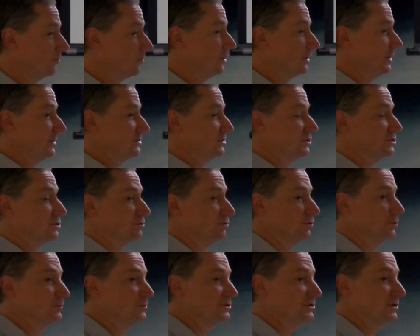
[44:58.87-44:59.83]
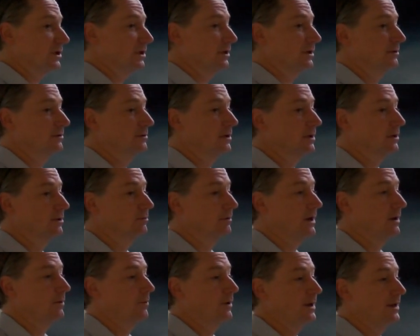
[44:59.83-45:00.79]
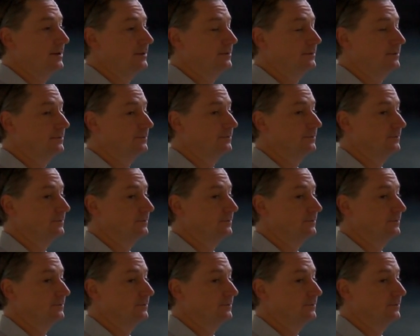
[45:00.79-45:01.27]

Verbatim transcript: religious groups are a great way